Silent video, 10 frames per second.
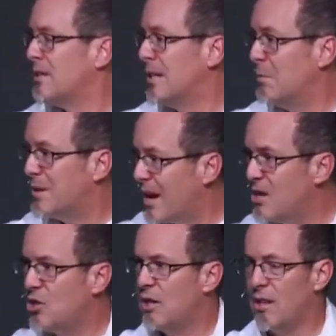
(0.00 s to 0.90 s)

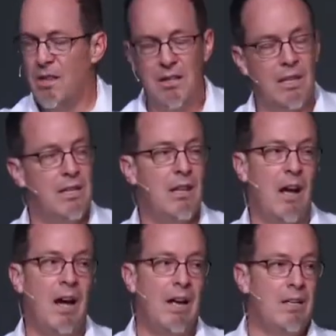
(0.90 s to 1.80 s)
temptation to think that
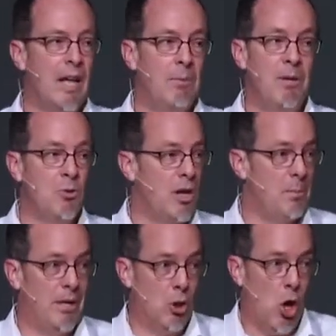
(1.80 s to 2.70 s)
that means we're going to
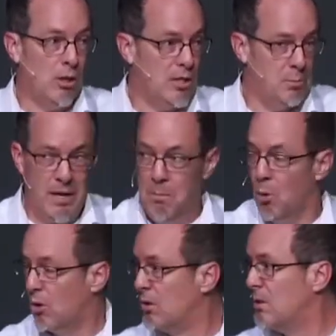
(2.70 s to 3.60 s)
be lawless
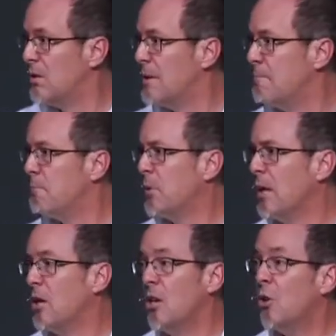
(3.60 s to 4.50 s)
people.
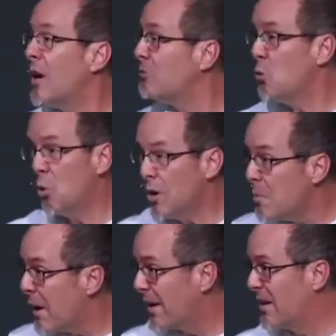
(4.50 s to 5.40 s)
You don't have to worry
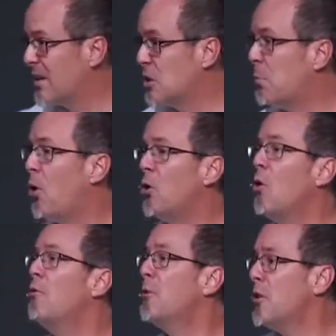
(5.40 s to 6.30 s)
about it because Paul
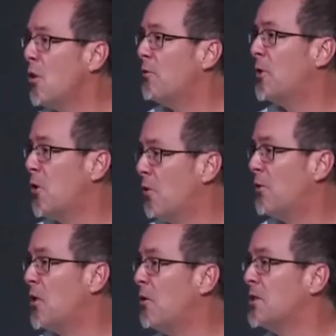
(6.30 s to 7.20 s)
over and over and over
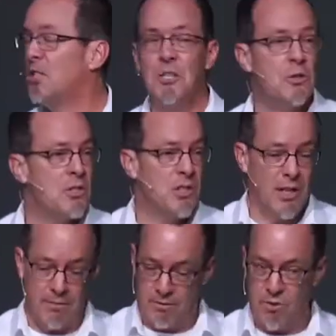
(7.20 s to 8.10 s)
and over says you're a
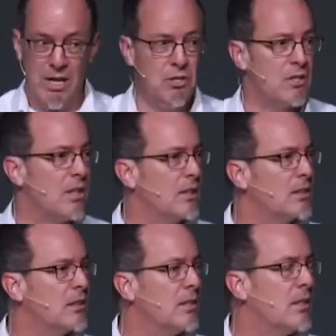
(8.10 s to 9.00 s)
slave of righteousness.
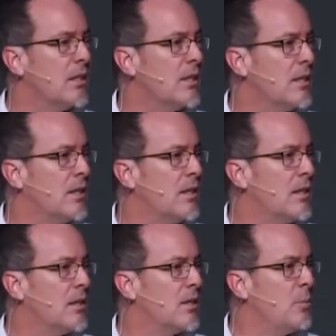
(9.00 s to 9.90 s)

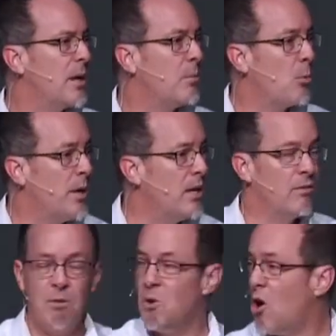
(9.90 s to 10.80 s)
You become obedient
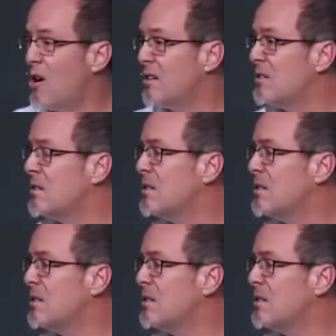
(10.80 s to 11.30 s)
from the heart.